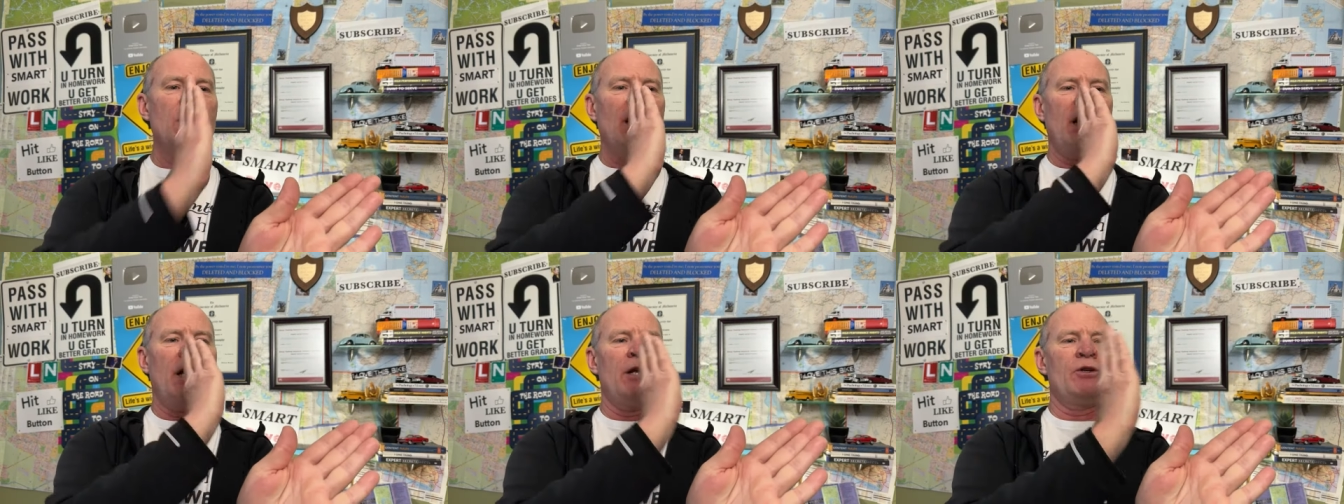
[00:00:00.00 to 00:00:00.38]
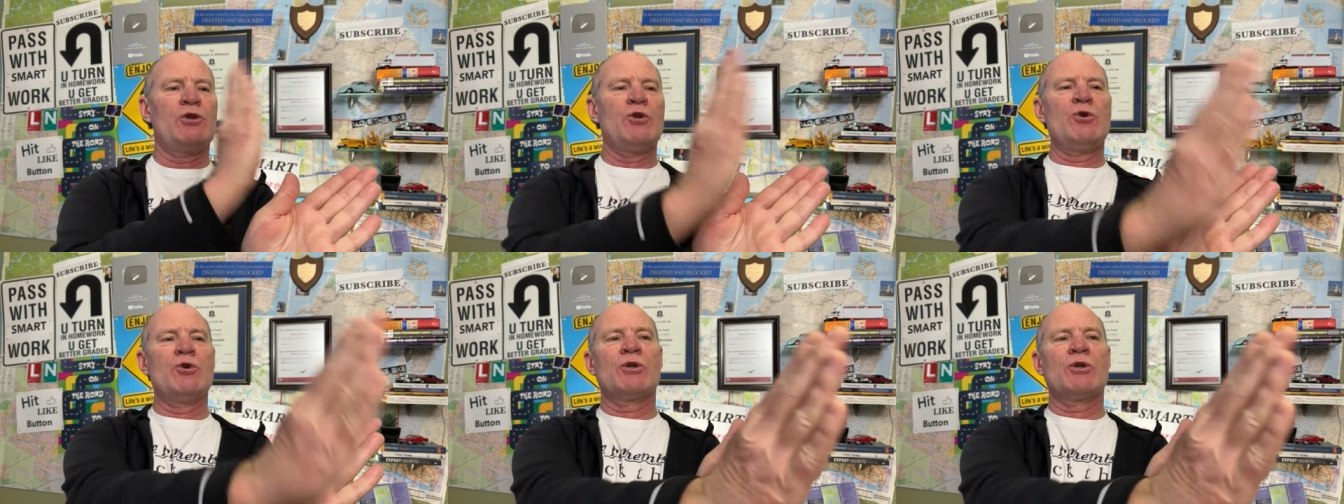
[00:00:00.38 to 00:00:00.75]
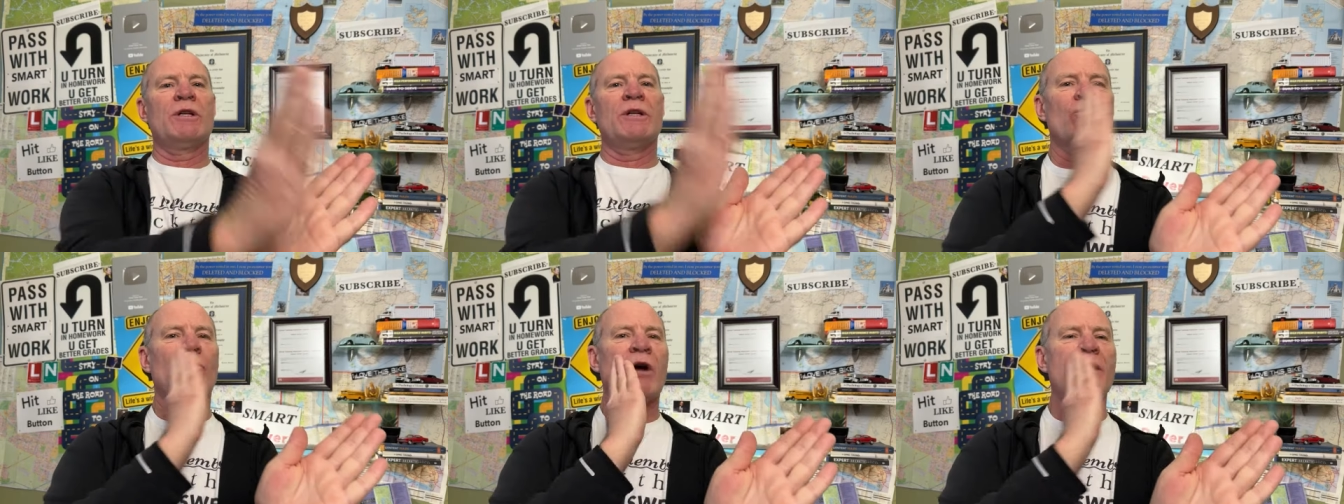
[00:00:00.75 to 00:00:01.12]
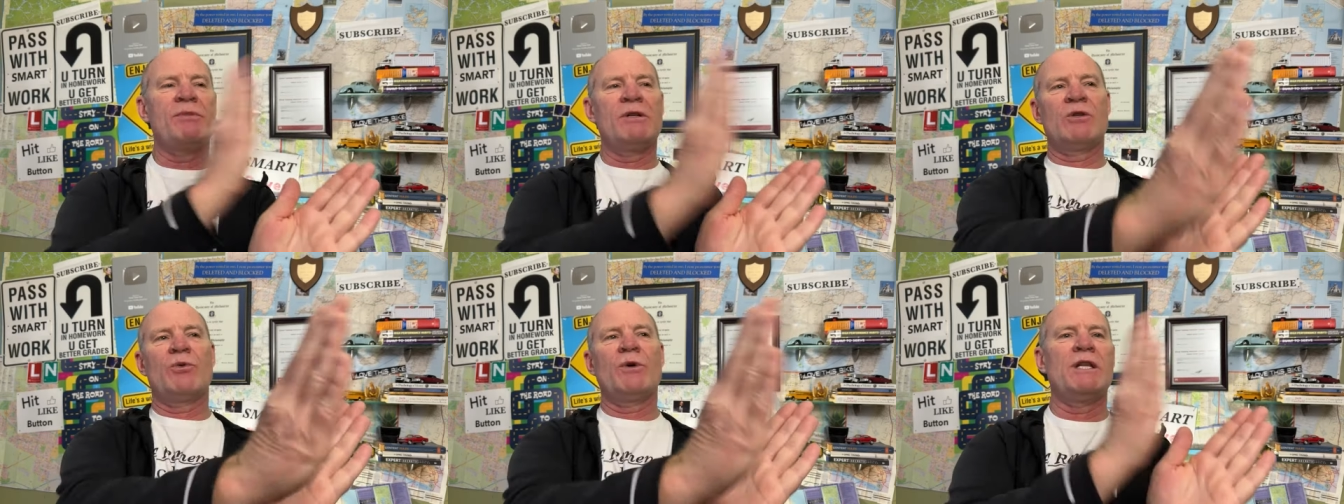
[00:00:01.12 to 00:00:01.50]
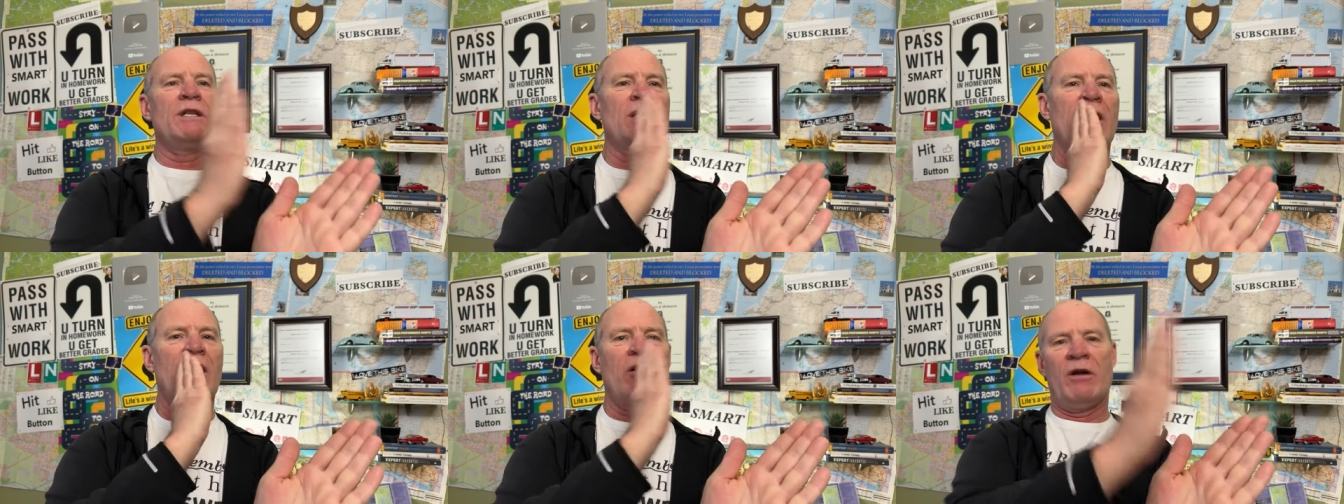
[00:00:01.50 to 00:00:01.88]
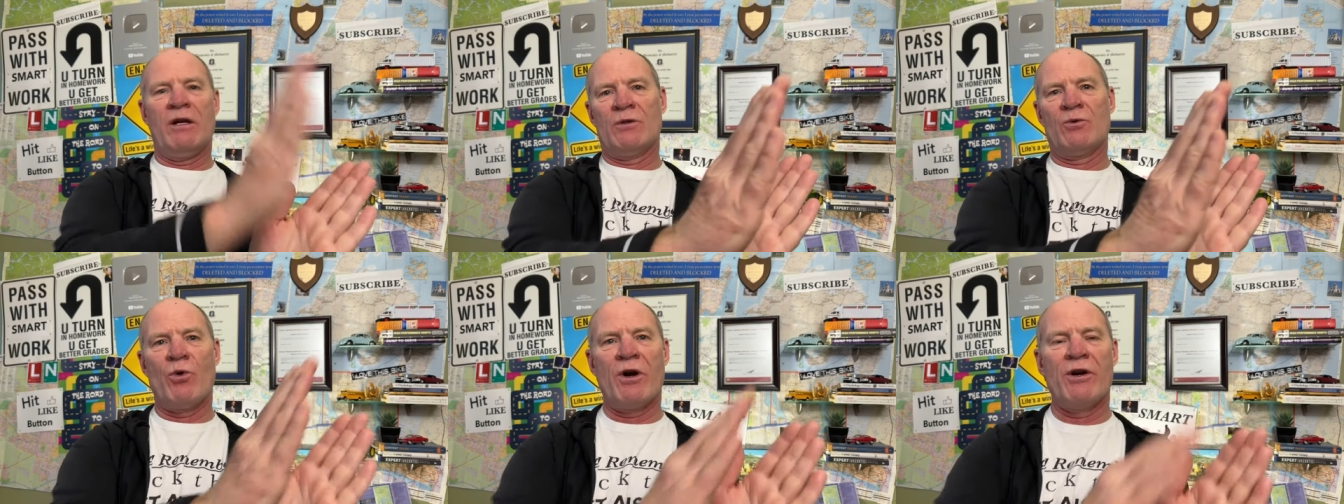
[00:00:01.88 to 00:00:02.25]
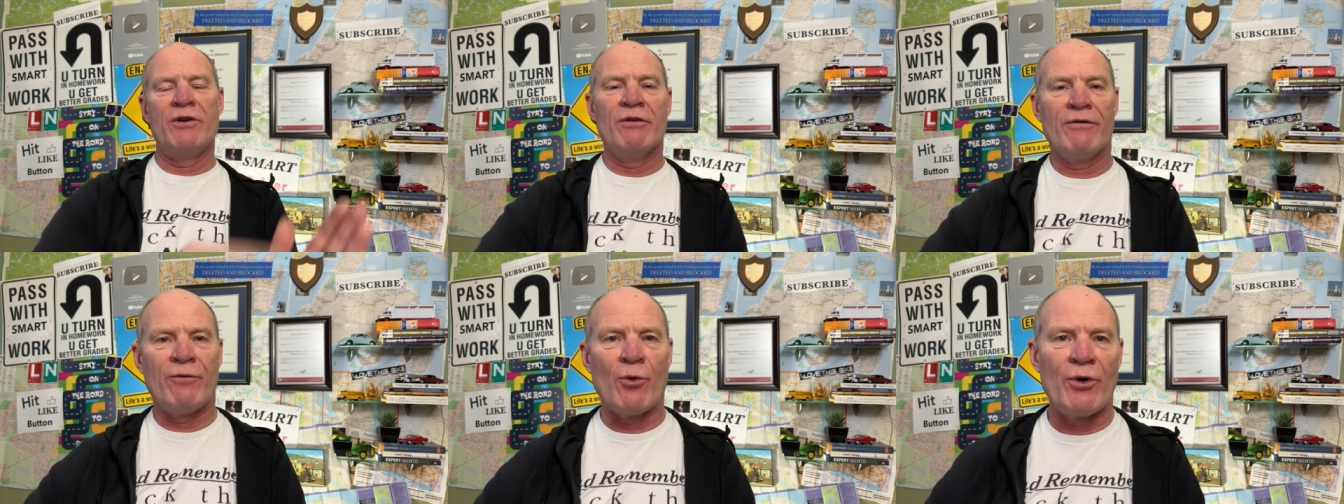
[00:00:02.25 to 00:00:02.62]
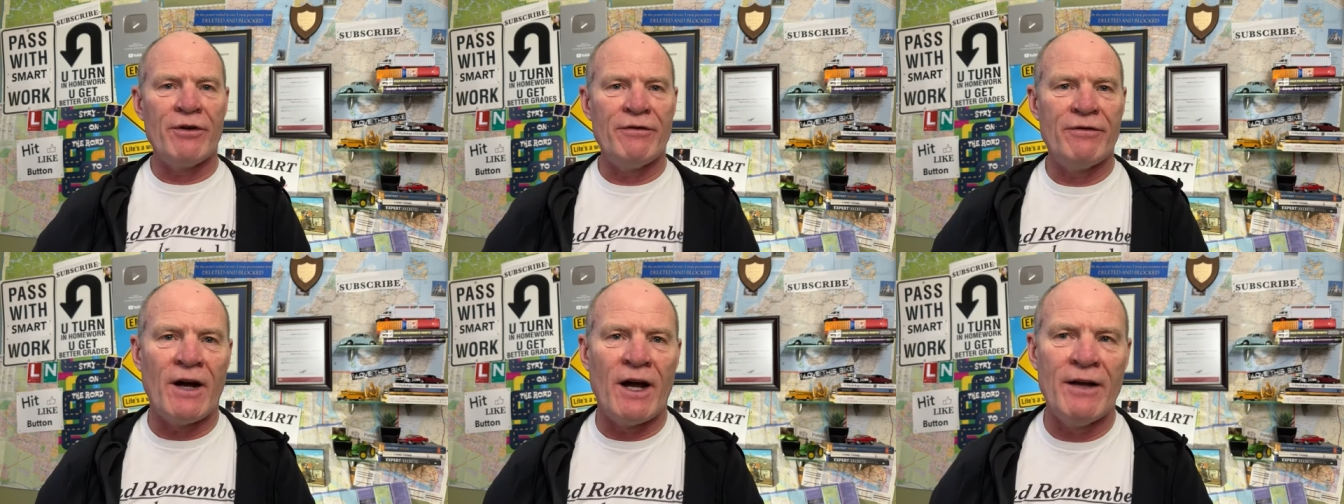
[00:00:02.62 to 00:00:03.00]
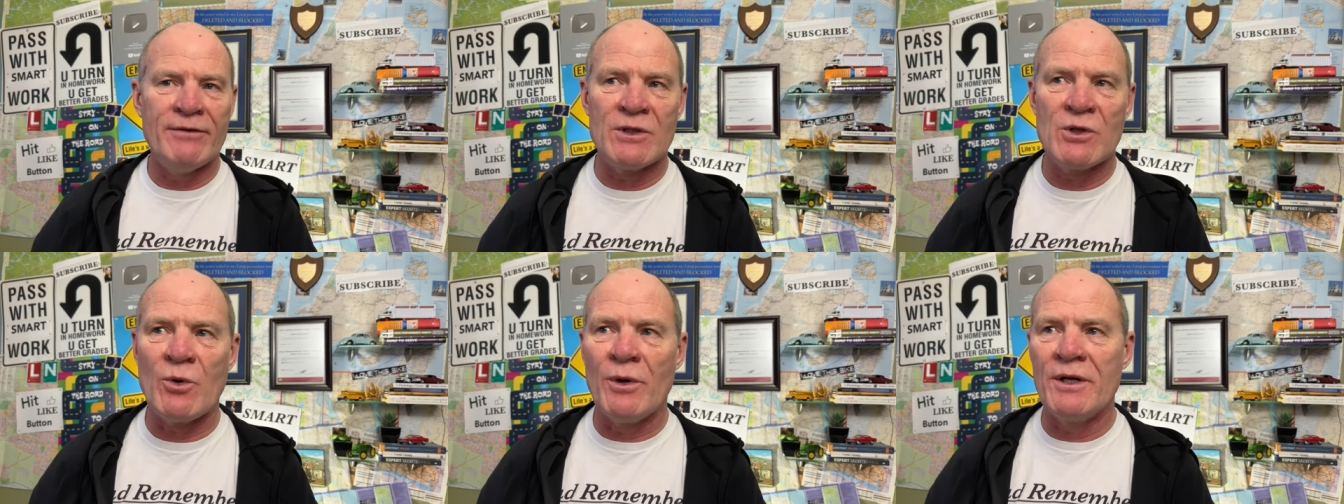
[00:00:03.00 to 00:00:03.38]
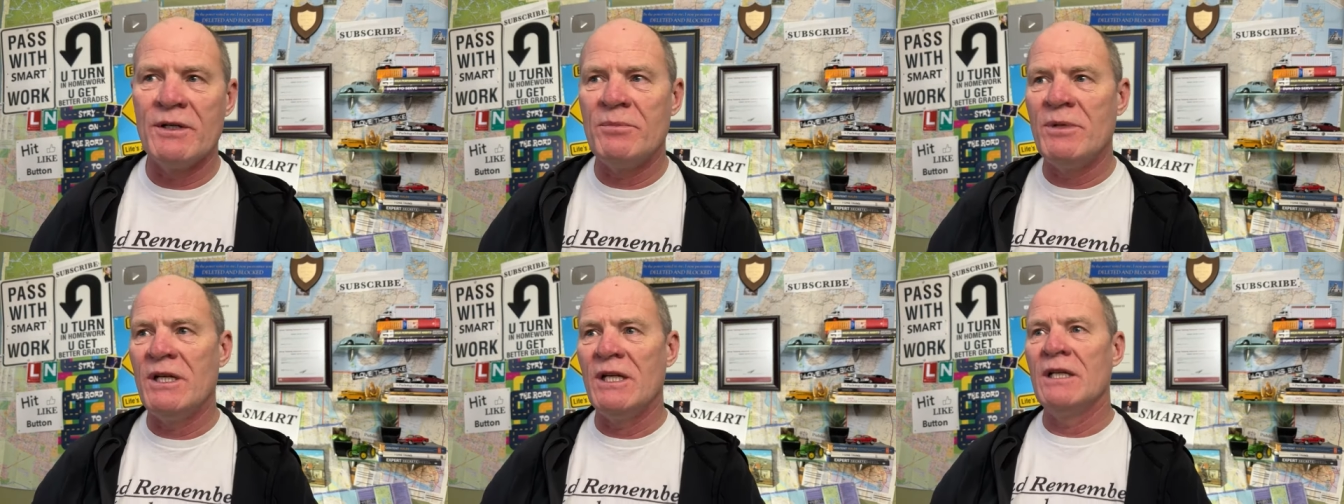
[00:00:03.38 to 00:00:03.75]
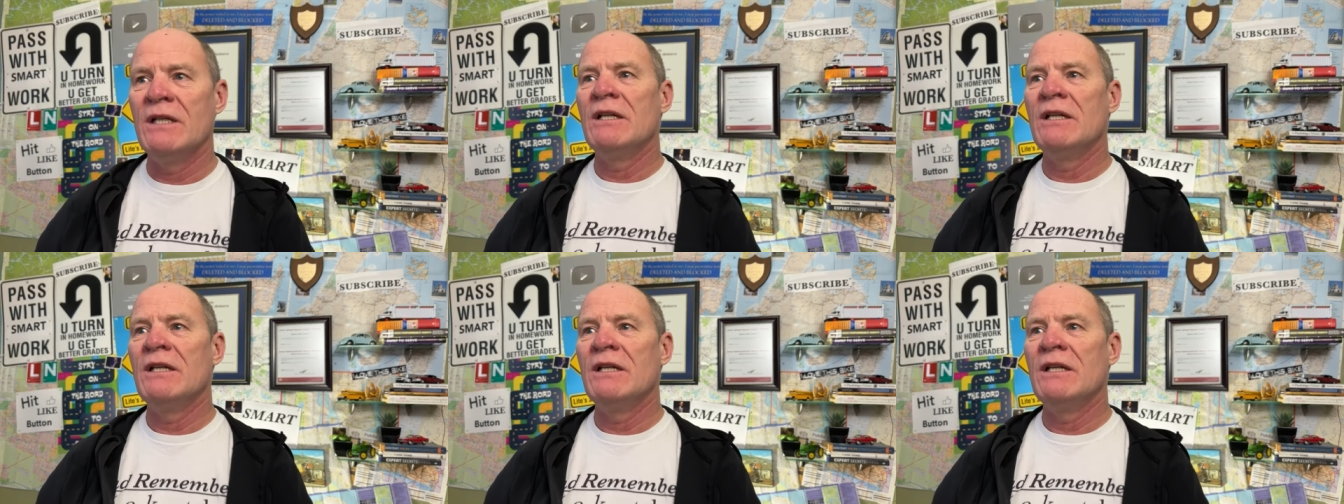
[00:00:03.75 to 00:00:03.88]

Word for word: And it's usually right between there is where your 45 is going to be.